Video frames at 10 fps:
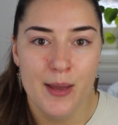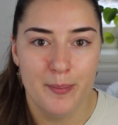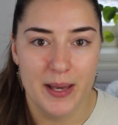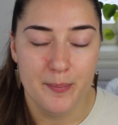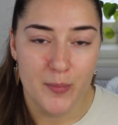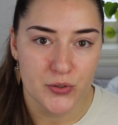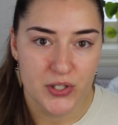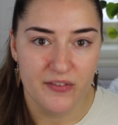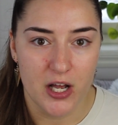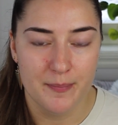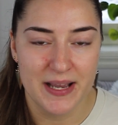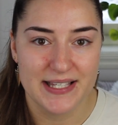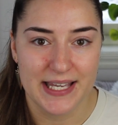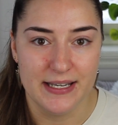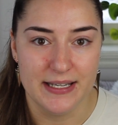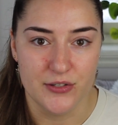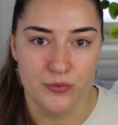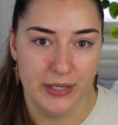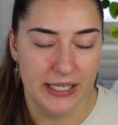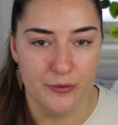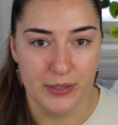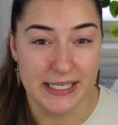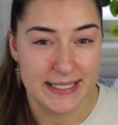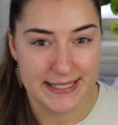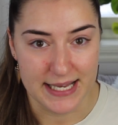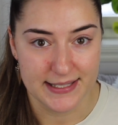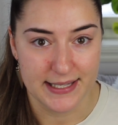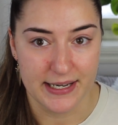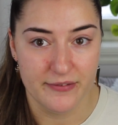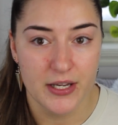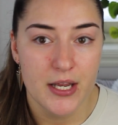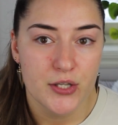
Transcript: but most of all my skin is really sensitive.